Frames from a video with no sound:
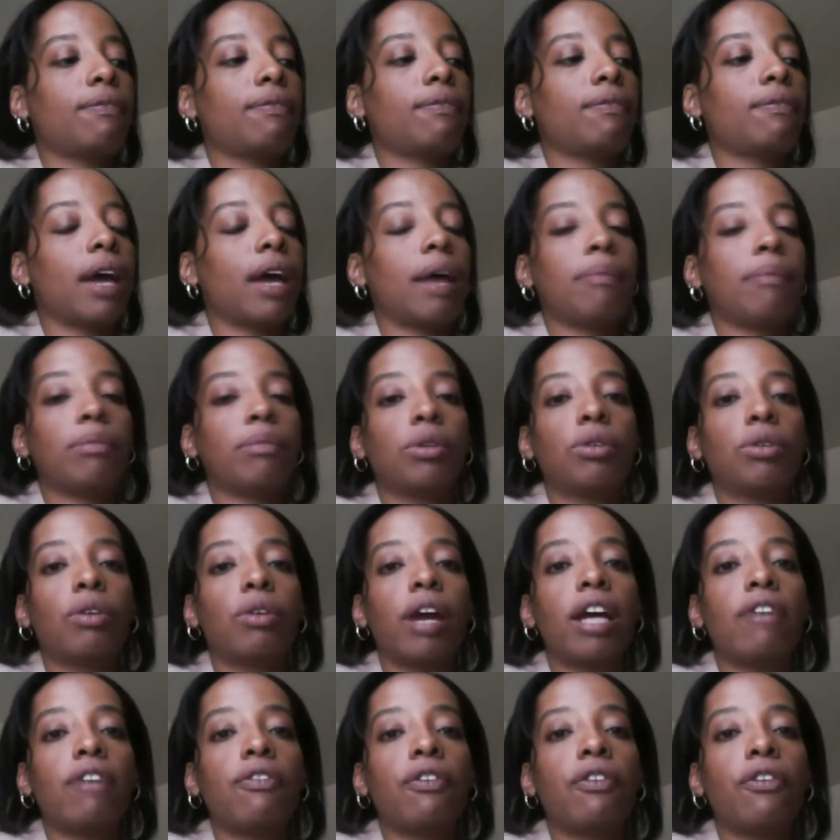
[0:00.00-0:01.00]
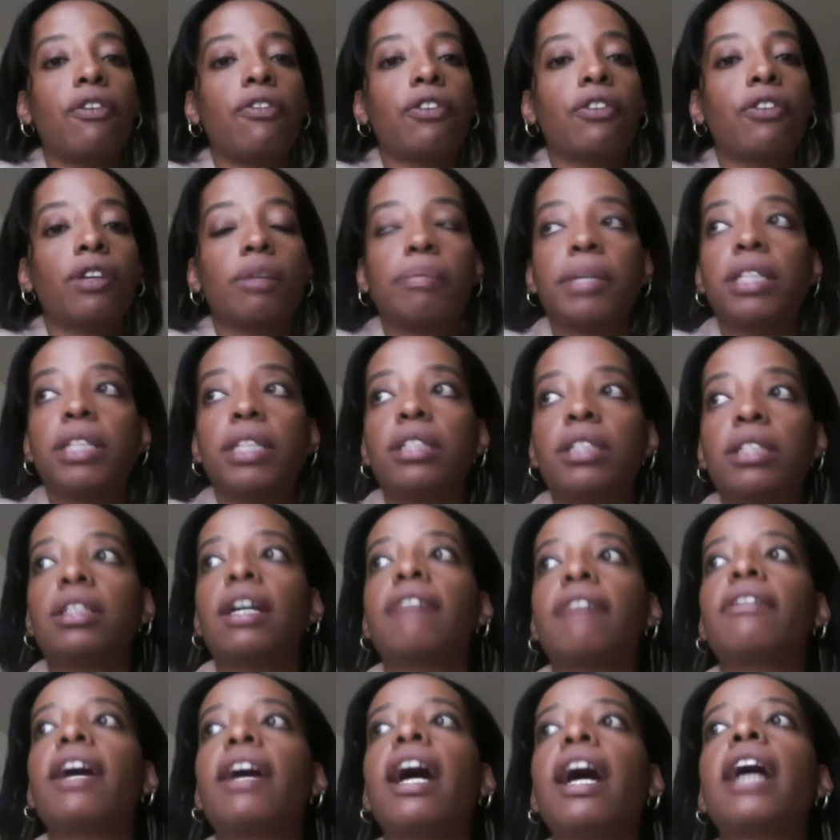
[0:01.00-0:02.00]
I'm grateful for the business
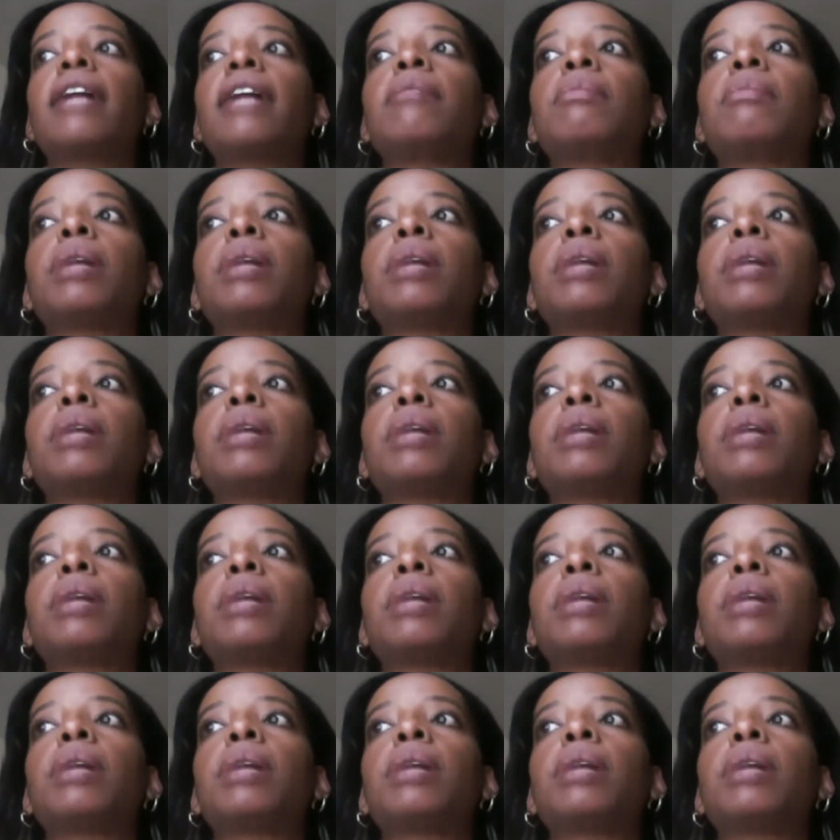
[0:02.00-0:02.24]
I've gotten,